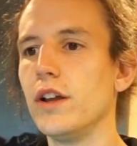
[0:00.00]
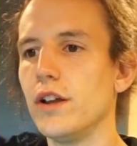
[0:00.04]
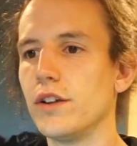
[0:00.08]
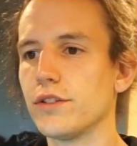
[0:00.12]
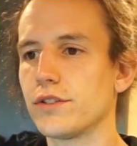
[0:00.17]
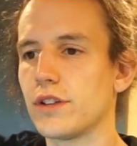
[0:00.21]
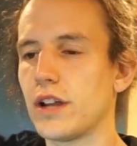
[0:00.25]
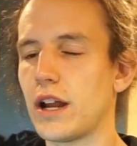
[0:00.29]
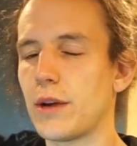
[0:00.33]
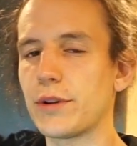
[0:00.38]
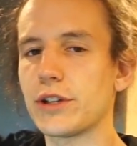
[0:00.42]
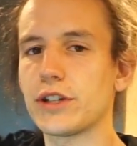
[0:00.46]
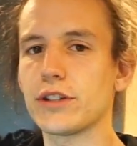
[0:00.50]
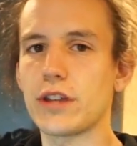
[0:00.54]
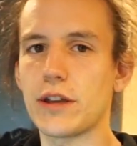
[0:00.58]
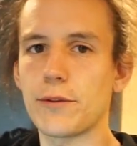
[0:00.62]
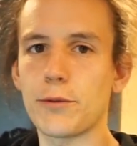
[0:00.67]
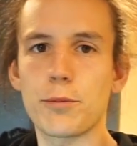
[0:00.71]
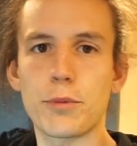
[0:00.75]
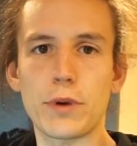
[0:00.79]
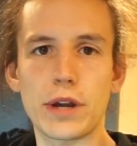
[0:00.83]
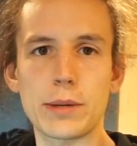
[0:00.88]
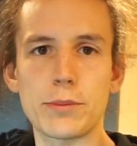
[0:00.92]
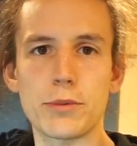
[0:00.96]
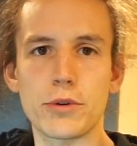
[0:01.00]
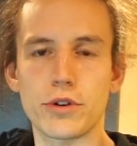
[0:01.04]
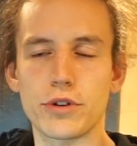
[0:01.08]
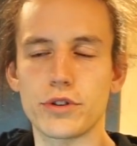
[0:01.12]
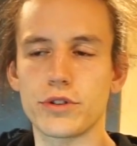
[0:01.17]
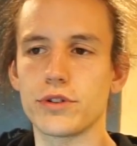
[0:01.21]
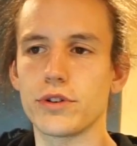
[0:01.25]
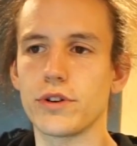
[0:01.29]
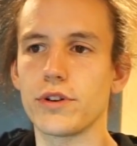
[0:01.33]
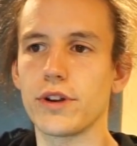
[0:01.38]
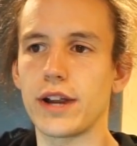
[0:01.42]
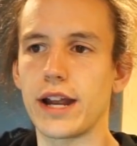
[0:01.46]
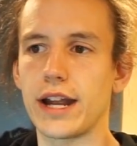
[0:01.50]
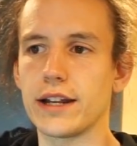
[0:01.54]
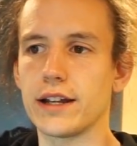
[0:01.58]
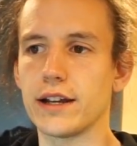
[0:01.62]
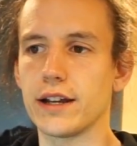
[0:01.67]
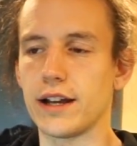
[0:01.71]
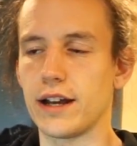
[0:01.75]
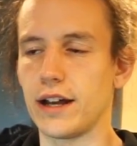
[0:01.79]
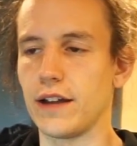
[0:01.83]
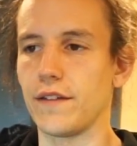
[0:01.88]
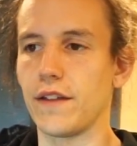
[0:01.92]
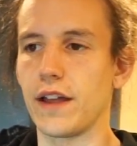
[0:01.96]
So now we just have a brick and mortar store and
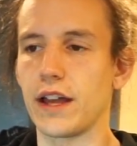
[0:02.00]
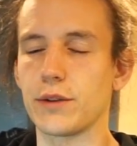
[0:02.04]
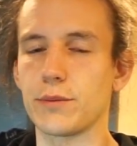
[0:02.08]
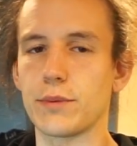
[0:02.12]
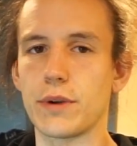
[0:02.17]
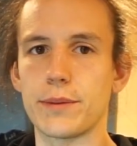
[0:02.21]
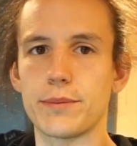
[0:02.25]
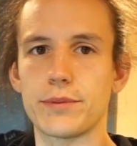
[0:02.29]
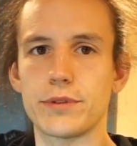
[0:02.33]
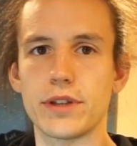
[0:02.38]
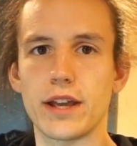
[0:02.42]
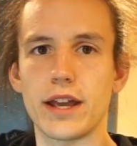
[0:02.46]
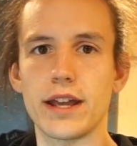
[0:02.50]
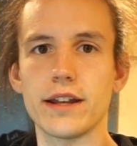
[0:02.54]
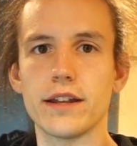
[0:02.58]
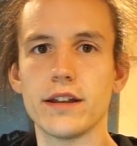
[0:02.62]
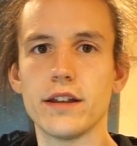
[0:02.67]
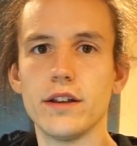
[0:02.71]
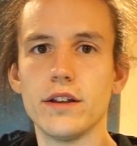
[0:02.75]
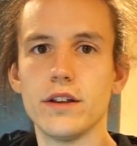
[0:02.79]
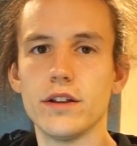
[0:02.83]
an online website.